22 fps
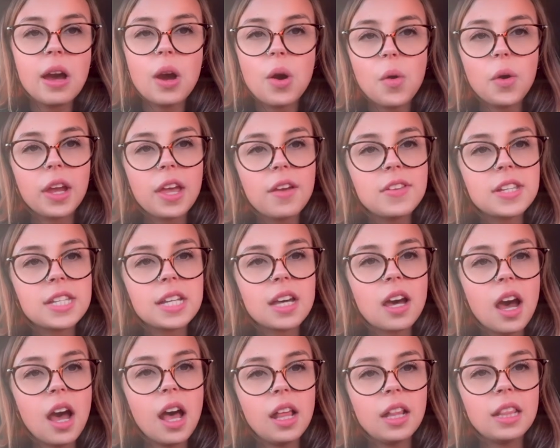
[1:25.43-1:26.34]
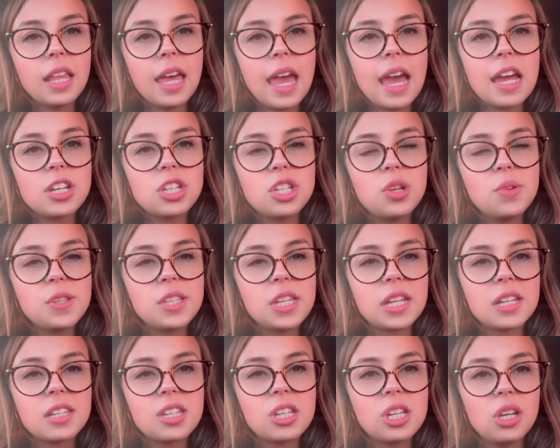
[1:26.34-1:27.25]
or give us a call at
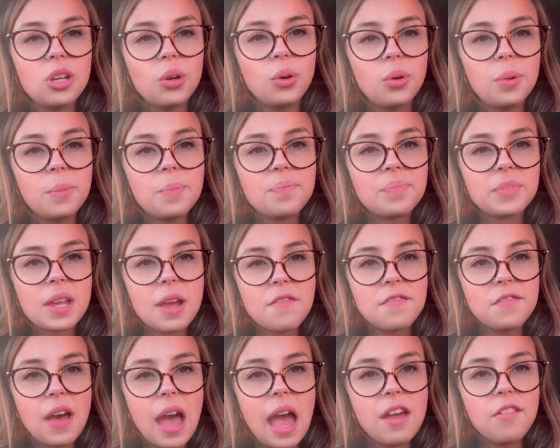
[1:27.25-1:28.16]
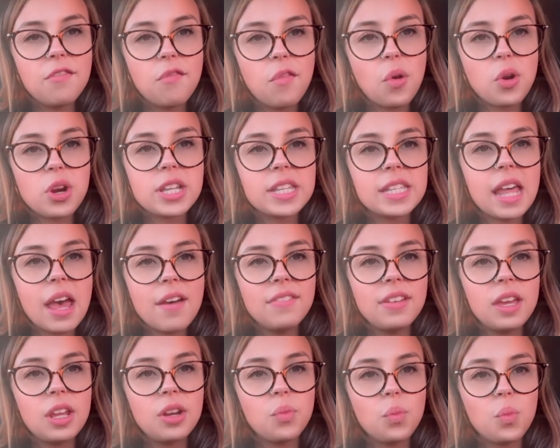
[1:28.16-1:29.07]

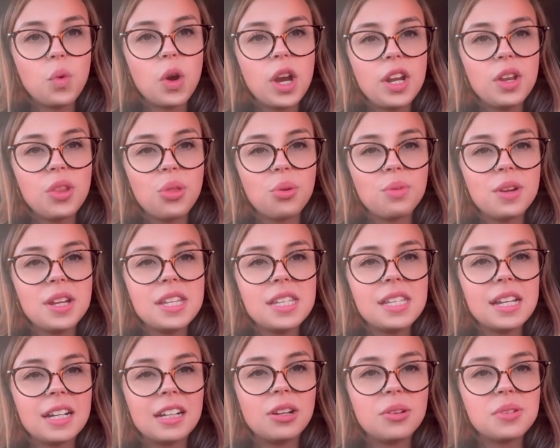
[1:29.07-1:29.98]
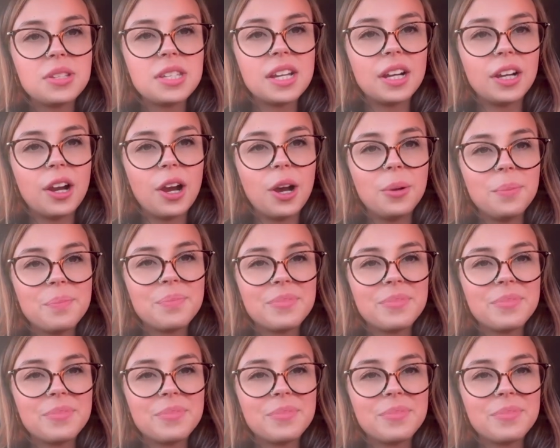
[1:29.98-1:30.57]
262-547-1300.